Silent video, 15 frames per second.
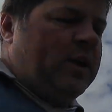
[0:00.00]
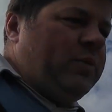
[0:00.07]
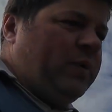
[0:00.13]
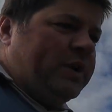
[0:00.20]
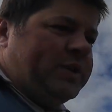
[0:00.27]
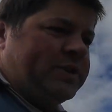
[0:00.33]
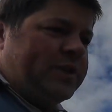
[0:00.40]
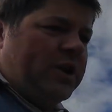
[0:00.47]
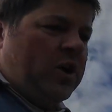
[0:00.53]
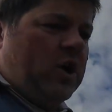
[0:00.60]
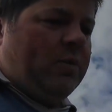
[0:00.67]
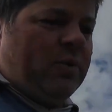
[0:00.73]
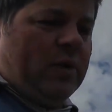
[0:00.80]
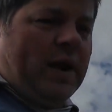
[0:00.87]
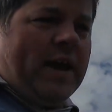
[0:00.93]
which is a
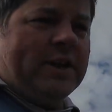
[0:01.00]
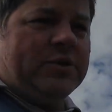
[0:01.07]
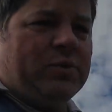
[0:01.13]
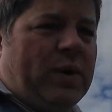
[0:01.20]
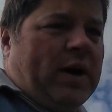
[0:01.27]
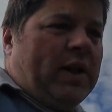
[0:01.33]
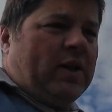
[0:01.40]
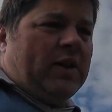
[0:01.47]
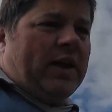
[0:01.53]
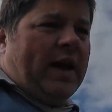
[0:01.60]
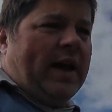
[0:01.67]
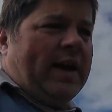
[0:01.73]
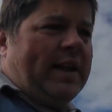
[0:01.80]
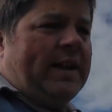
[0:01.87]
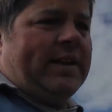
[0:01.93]
herbal lay as well,
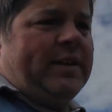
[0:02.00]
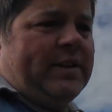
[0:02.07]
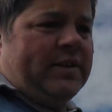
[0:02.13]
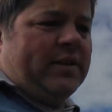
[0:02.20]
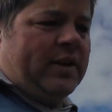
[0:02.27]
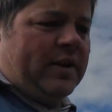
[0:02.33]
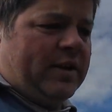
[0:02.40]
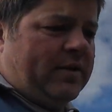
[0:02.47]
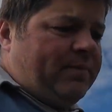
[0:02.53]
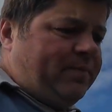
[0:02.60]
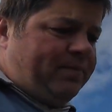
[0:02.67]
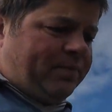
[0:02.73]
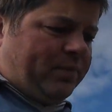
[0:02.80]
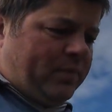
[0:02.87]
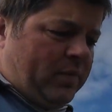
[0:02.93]
and I'd
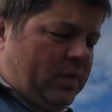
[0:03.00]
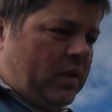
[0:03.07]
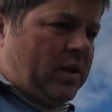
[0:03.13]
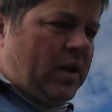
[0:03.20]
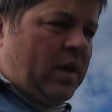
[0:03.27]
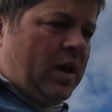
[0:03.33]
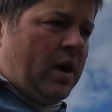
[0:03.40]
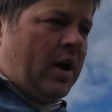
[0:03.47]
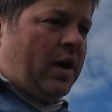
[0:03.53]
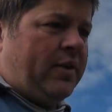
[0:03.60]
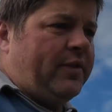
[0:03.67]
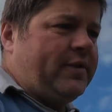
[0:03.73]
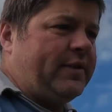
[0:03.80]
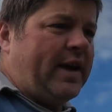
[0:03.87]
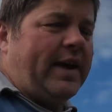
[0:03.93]

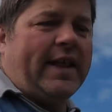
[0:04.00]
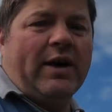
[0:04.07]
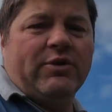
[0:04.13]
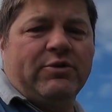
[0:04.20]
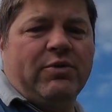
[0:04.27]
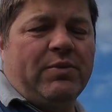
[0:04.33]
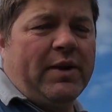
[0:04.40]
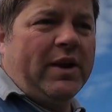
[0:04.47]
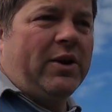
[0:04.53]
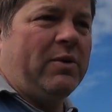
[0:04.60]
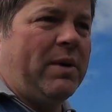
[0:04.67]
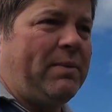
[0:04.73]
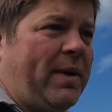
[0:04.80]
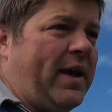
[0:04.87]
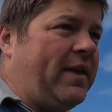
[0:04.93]
say that one's probably a little
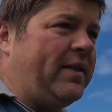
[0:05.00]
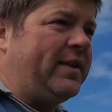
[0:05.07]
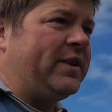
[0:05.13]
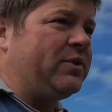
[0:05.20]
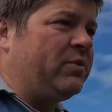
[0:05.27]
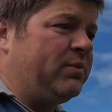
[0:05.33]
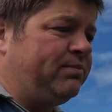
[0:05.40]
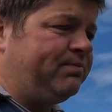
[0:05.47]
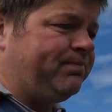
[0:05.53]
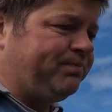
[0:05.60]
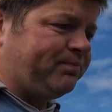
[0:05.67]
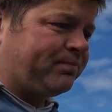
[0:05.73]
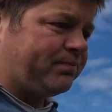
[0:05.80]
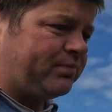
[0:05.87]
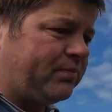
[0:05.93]
bit better than this one.
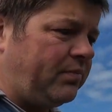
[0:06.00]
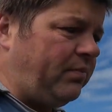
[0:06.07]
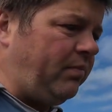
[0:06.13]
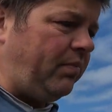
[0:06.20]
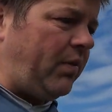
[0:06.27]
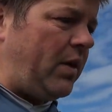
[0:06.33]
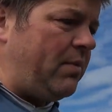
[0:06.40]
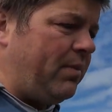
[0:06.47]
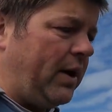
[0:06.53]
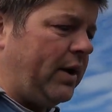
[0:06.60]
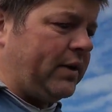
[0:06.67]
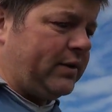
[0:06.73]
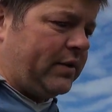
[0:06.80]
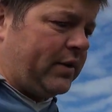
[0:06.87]
But